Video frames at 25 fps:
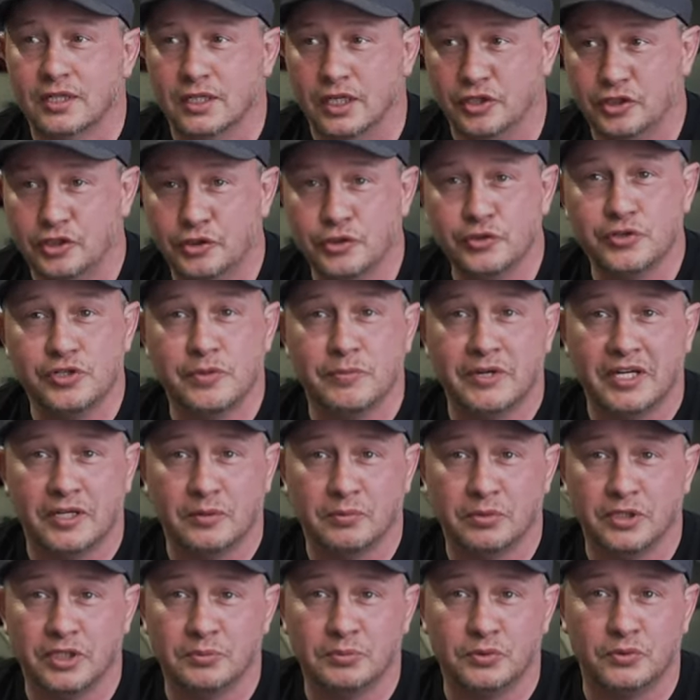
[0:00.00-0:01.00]
a huge amount
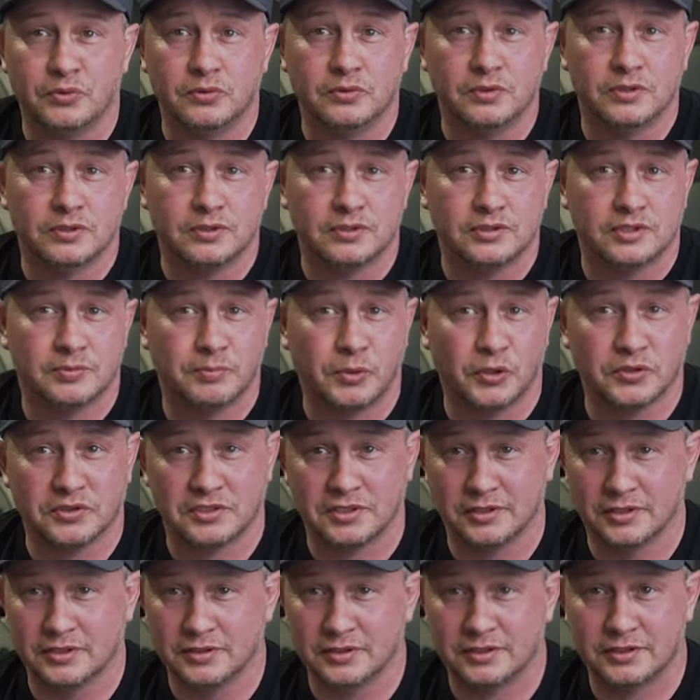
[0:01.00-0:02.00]
of people,
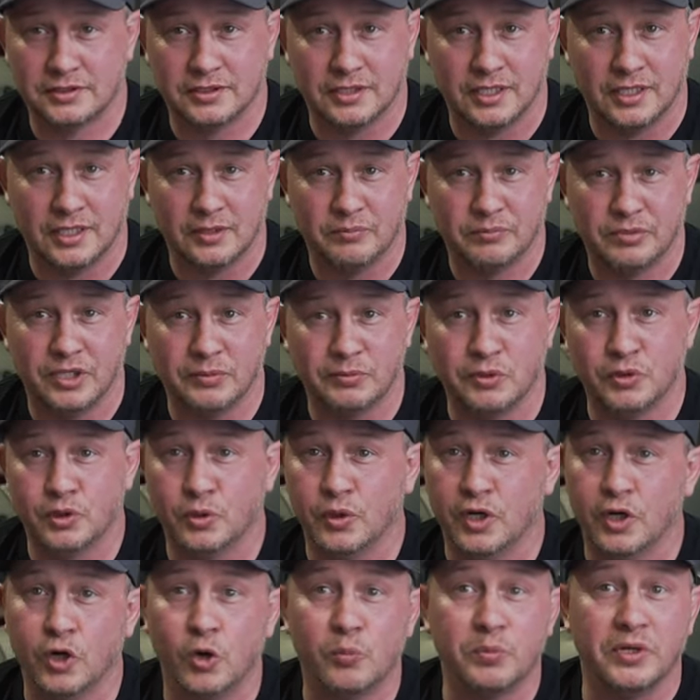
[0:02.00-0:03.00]
sponsors, uh, people
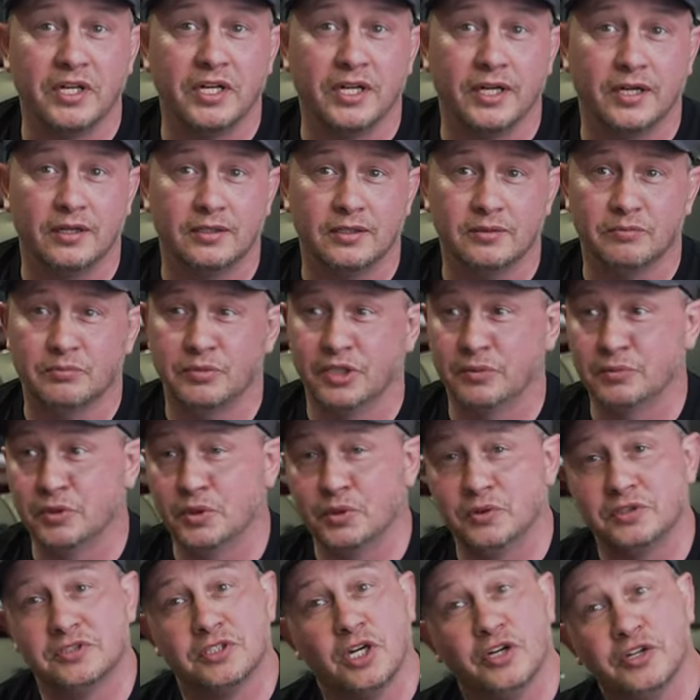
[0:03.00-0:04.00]
who are helping out, people
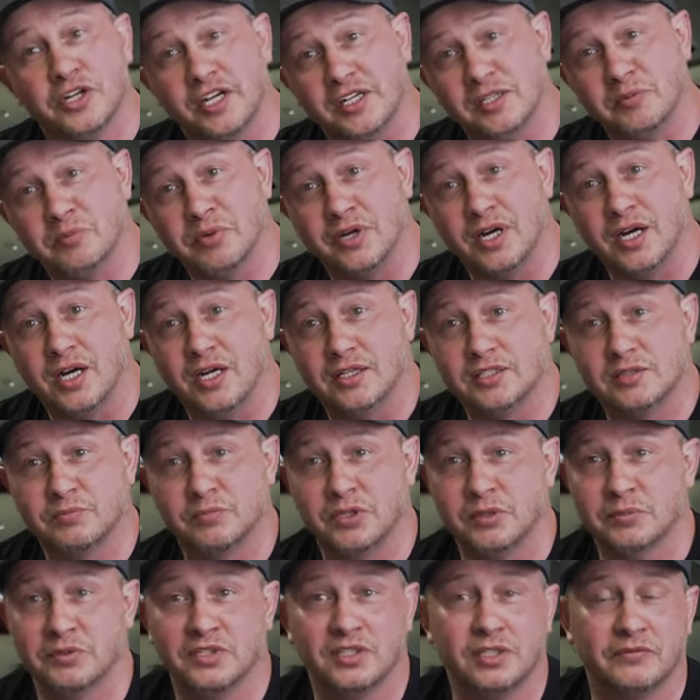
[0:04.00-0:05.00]
who are donating parts,
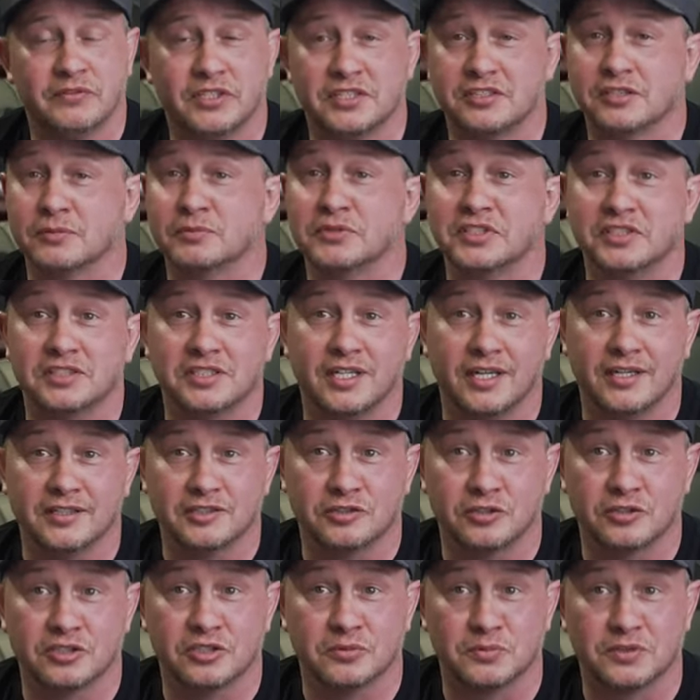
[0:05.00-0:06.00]
people are giving us some
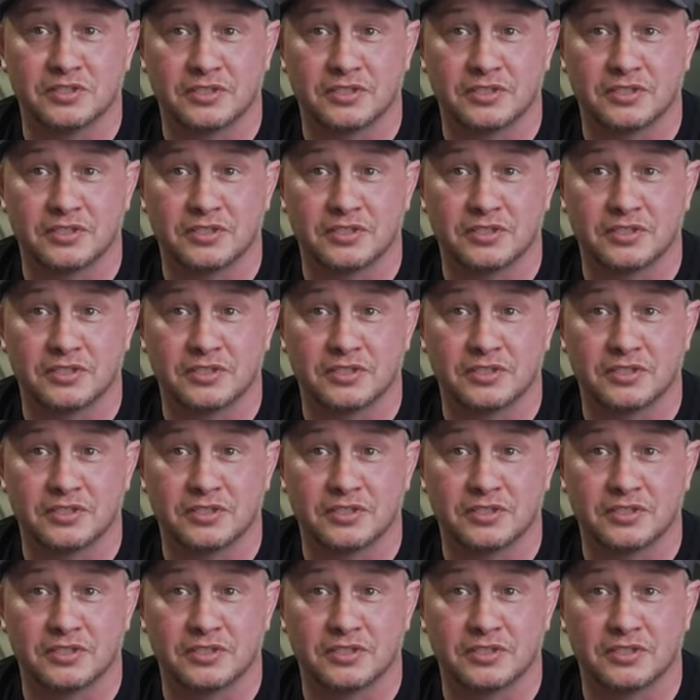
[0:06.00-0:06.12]
discounts on some